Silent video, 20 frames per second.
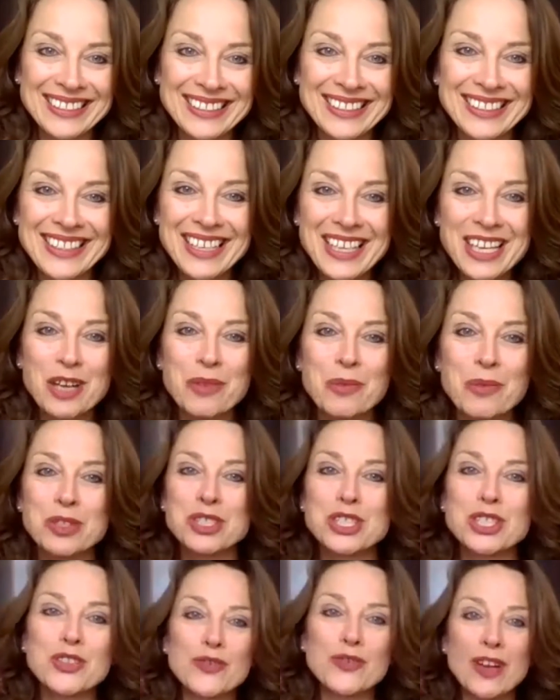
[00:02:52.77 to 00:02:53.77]
And what
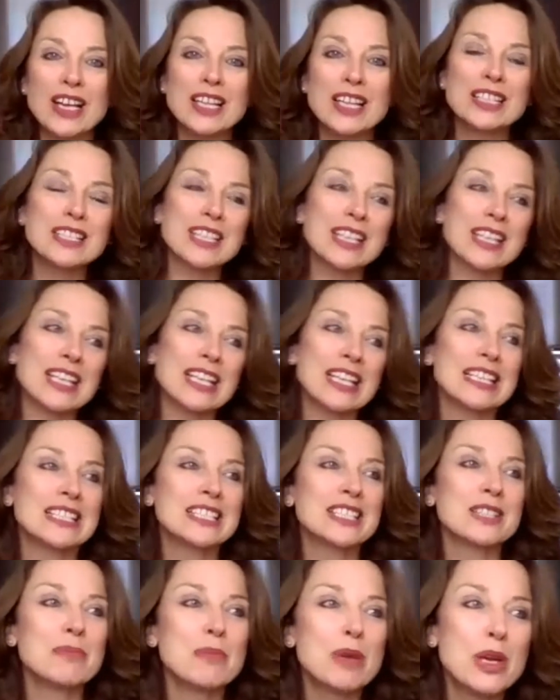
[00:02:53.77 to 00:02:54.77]
are you finding is
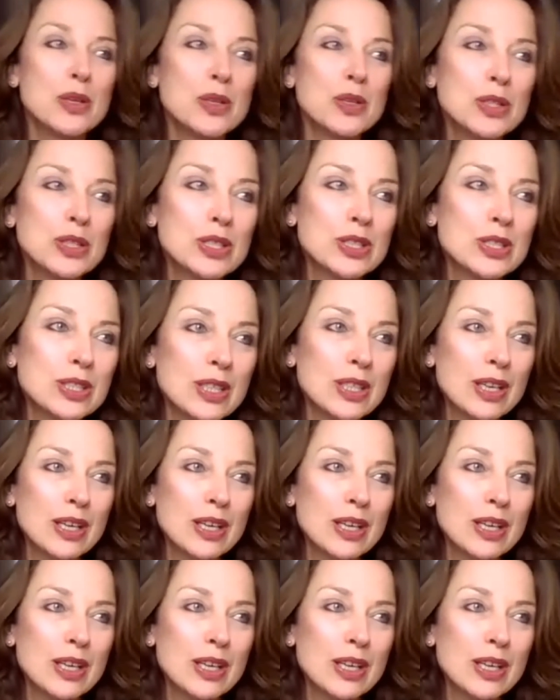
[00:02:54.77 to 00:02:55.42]
the most